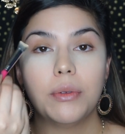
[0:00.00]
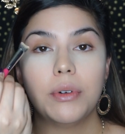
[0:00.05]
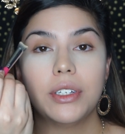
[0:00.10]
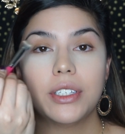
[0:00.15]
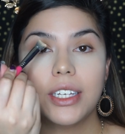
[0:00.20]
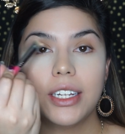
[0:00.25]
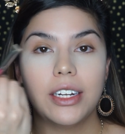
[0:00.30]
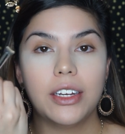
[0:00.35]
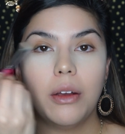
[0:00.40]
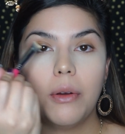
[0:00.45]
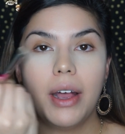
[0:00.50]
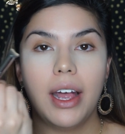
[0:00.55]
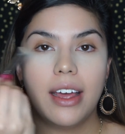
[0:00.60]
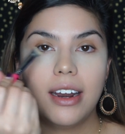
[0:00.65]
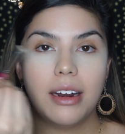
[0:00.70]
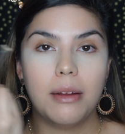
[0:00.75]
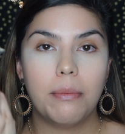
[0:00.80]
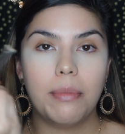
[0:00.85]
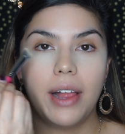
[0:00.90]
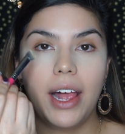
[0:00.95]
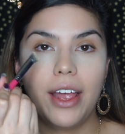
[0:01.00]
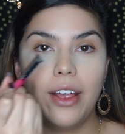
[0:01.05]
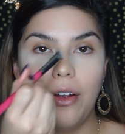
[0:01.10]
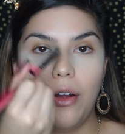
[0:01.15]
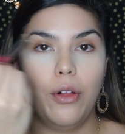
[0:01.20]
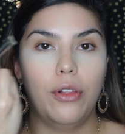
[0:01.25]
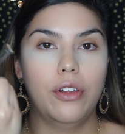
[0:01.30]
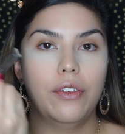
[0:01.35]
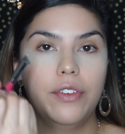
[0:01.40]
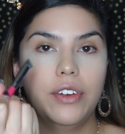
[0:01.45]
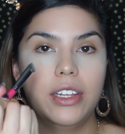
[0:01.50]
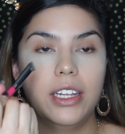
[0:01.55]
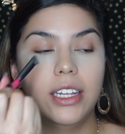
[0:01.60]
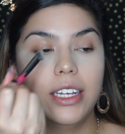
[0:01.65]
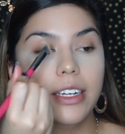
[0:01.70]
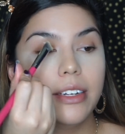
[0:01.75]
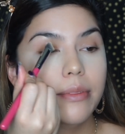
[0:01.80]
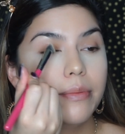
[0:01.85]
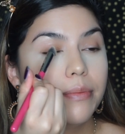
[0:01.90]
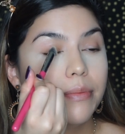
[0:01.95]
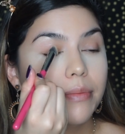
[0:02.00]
we're just gonna go ahead and apply it all over the lid.